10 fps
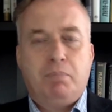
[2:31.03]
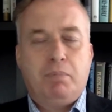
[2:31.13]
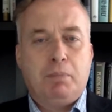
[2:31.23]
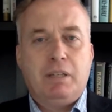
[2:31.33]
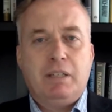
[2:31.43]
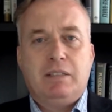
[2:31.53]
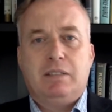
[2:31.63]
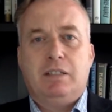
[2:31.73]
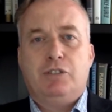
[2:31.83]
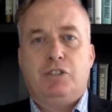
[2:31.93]
the places
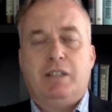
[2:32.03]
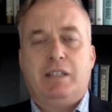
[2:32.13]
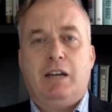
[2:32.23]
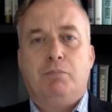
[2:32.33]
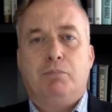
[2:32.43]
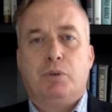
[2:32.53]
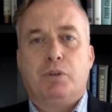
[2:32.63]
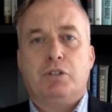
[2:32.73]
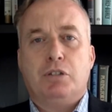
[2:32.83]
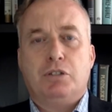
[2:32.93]
that shut down
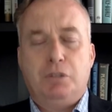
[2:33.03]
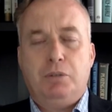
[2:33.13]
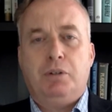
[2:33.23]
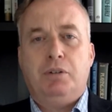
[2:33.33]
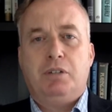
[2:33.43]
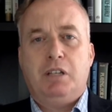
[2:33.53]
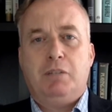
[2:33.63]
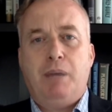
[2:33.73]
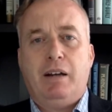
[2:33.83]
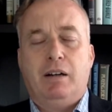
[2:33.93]
borders sooner
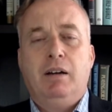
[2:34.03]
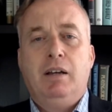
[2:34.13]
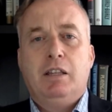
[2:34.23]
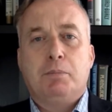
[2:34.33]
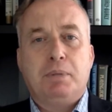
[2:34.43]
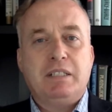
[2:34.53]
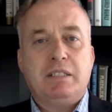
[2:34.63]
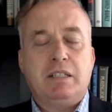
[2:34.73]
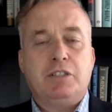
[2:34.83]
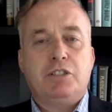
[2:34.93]
did better. The
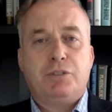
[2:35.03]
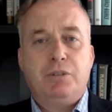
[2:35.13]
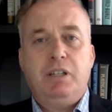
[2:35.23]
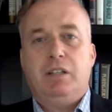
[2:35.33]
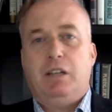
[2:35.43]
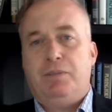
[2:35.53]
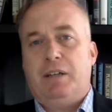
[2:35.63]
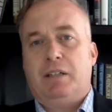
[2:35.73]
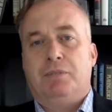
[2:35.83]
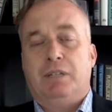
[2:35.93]
places that screened
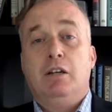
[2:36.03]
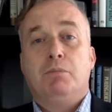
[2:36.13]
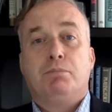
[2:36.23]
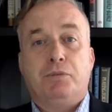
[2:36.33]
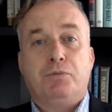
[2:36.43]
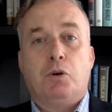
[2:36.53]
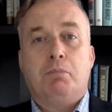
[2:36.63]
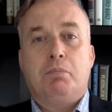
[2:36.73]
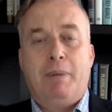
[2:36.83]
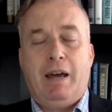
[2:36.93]
effectively
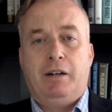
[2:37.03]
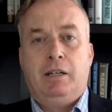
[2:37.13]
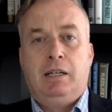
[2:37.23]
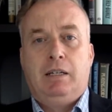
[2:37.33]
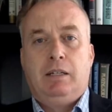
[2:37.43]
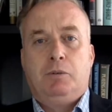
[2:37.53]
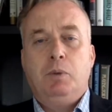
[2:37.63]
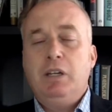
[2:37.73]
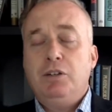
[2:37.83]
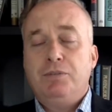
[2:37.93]
performed better.
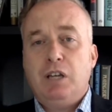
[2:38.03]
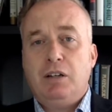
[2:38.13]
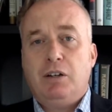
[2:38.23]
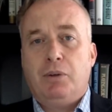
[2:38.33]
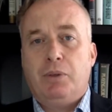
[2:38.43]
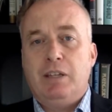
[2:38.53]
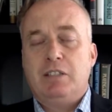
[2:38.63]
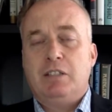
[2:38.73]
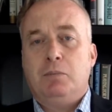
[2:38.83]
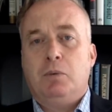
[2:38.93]
We could have done all
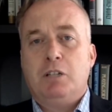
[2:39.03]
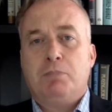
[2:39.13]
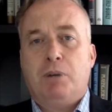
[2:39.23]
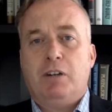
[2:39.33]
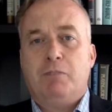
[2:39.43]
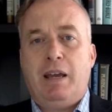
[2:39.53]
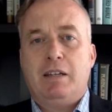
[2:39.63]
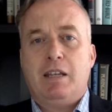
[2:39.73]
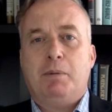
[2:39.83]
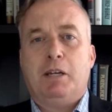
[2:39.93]
this. It was part of
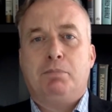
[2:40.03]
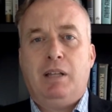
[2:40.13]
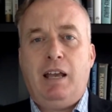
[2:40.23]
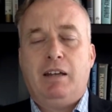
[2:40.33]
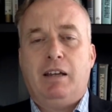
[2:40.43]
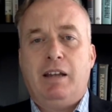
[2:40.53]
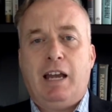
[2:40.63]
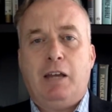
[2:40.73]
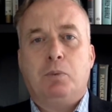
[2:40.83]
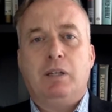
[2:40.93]
pandemic planning
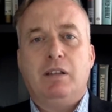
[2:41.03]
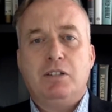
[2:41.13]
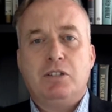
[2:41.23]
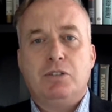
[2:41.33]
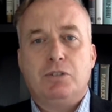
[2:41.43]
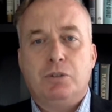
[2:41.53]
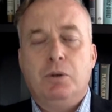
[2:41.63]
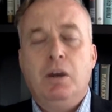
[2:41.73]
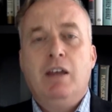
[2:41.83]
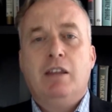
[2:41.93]
had we listened
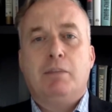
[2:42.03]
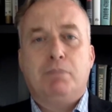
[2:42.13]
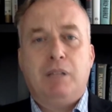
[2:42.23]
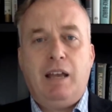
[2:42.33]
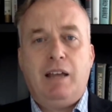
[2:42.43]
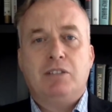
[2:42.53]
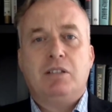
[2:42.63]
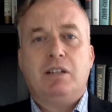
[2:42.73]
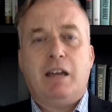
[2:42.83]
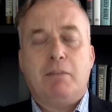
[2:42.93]
to the plans
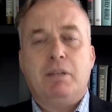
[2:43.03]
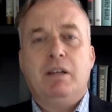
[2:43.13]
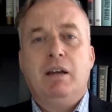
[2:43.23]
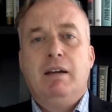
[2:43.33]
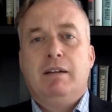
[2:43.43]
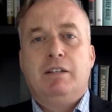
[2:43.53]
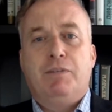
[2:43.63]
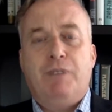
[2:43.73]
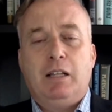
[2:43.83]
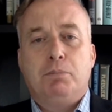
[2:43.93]
that had been
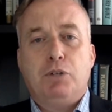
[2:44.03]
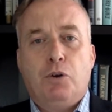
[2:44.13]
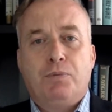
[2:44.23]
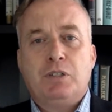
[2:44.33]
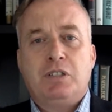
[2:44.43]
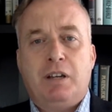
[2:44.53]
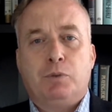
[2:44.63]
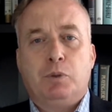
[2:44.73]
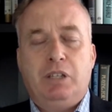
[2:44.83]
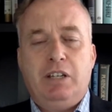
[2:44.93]
developed over
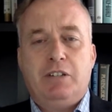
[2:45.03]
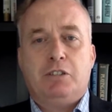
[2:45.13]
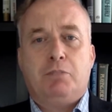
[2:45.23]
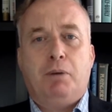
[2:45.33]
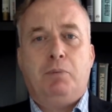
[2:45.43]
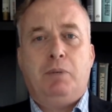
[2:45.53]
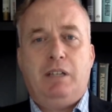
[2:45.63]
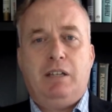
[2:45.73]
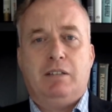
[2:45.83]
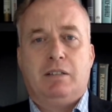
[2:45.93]
several years, but we
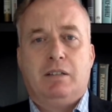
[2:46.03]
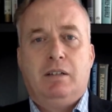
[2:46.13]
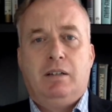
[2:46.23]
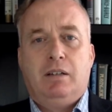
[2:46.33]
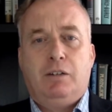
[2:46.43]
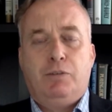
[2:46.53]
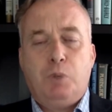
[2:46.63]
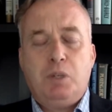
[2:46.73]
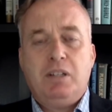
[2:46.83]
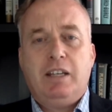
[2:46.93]
didn't.
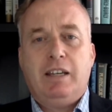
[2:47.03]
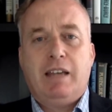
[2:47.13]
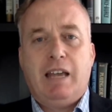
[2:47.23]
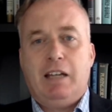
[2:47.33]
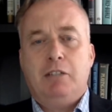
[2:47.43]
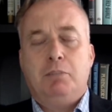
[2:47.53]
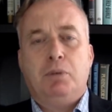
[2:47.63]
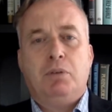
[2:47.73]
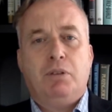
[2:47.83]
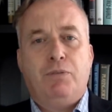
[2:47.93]
Unfortunately, in Canada,
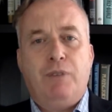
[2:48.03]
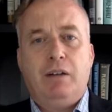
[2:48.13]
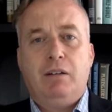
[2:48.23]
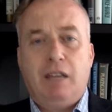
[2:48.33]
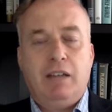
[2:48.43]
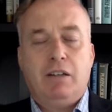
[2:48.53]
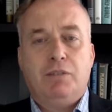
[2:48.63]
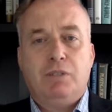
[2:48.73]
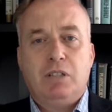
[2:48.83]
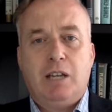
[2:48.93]
both at the federal and
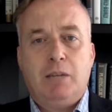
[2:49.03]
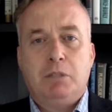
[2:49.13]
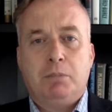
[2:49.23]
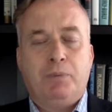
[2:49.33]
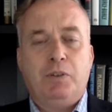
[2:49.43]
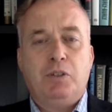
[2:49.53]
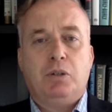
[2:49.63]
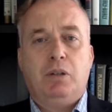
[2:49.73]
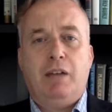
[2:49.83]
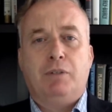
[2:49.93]
oftentimes the
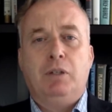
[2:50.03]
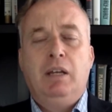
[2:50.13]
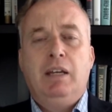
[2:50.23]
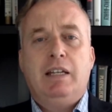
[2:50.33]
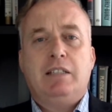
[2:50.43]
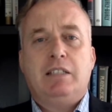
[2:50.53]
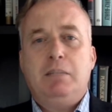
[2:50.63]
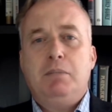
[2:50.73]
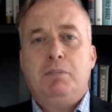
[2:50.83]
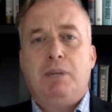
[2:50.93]
provincial level, it
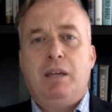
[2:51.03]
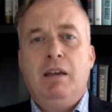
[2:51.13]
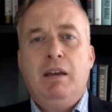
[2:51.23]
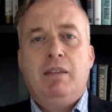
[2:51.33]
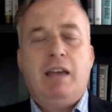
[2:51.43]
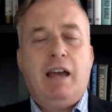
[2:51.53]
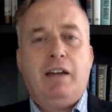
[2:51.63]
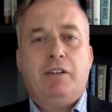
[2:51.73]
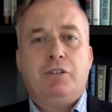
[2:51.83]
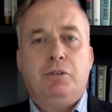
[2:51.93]
seemed to be the
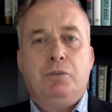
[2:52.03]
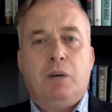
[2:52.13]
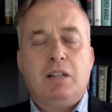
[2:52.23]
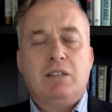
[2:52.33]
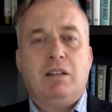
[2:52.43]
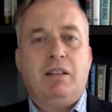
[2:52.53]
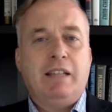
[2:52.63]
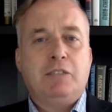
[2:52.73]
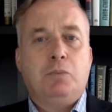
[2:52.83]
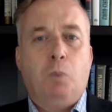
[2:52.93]
attitude was
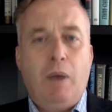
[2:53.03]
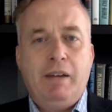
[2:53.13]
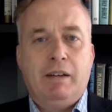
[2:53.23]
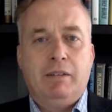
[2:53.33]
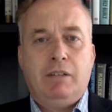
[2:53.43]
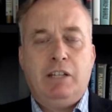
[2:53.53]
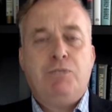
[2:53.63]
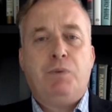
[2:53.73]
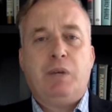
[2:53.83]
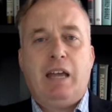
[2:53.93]
let's wing it.
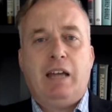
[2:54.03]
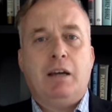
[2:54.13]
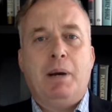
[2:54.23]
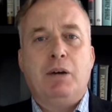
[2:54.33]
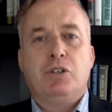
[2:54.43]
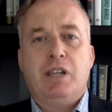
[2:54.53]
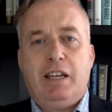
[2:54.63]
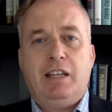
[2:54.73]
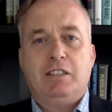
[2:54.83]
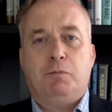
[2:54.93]
Let's forget about
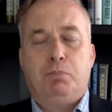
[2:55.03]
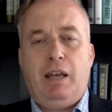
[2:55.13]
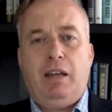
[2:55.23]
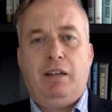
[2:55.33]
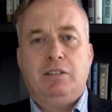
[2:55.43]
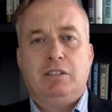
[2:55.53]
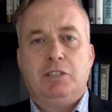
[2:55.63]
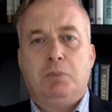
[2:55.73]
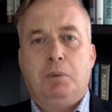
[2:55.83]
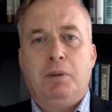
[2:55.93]
decades of planning
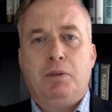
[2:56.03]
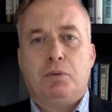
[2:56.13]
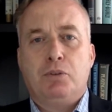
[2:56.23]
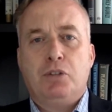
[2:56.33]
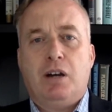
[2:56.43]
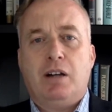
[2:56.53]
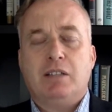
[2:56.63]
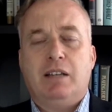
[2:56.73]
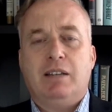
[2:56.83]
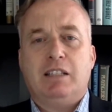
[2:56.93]
since we went through SARS
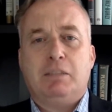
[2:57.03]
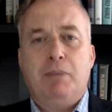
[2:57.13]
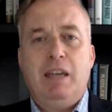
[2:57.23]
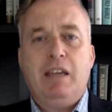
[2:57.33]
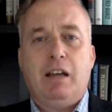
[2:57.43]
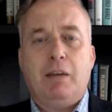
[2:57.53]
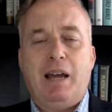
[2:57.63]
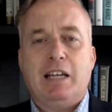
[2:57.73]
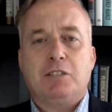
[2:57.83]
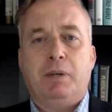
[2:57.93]
and let's make it up
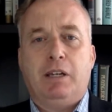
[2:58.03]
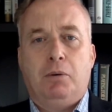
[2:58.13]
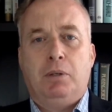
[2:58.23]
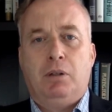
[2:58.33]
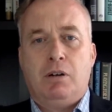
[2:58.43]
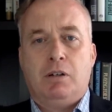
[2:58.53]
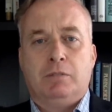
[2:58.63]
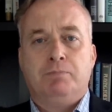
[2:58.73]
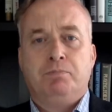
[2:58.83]
as we go along.